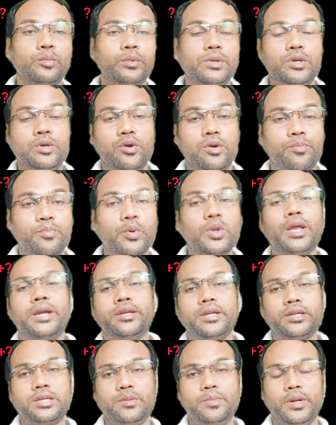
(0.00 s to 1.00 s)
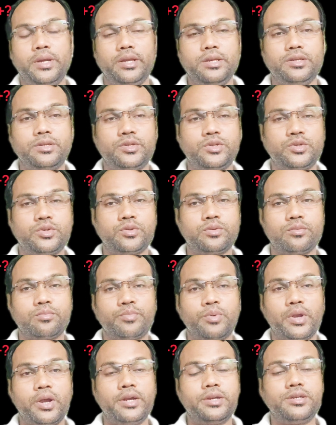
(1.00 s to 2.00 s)
your polite activities,
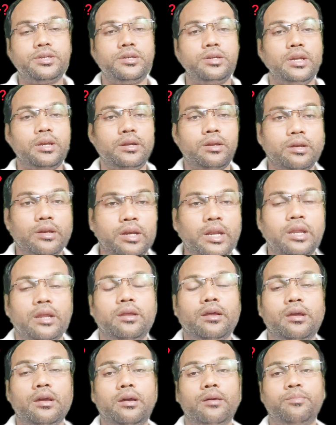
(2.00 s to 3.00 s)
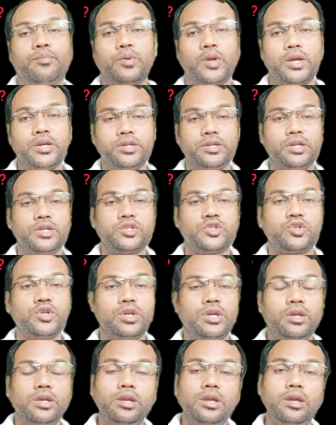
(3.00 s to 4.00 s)
politeness,
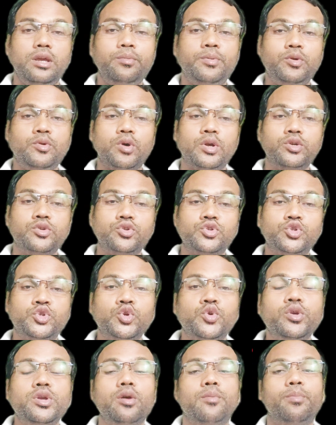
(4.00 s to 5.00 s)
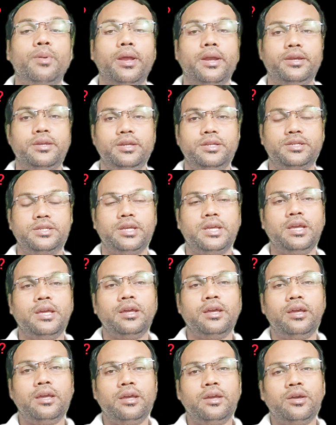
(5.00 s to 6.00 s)
if you want to show your politeness,
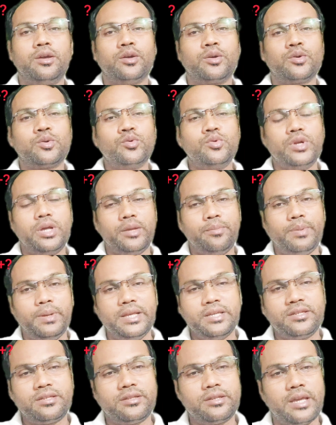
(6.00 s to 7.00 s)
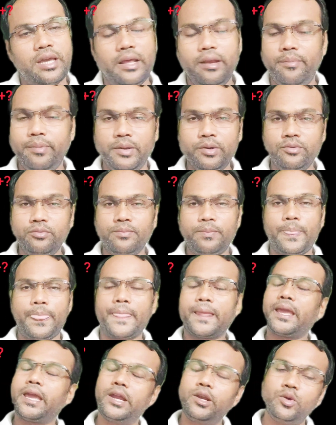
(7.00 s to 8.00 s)
could I please help you?
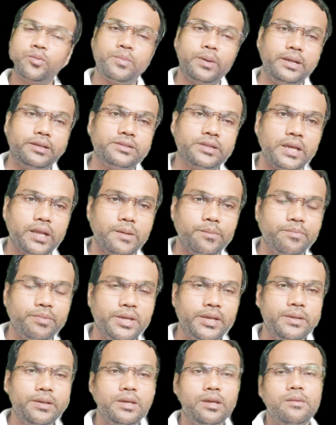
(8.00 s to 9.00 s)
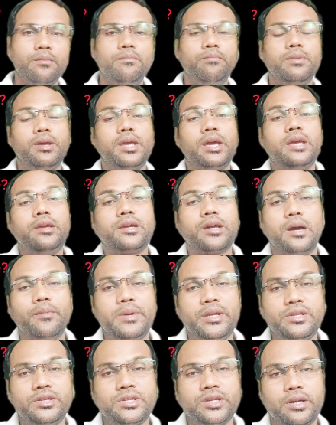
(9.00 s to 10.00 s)
Can you please help me? May I
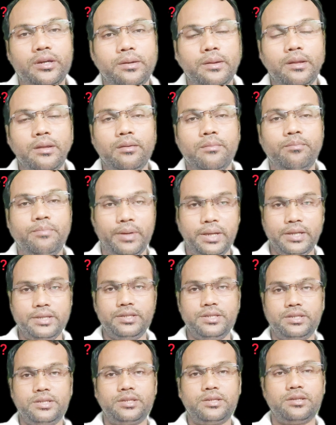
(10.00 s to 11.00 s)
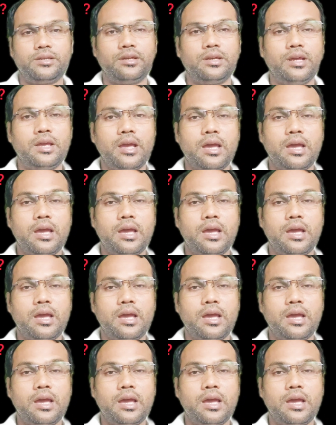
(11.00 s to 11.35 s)
come in, sir? Please.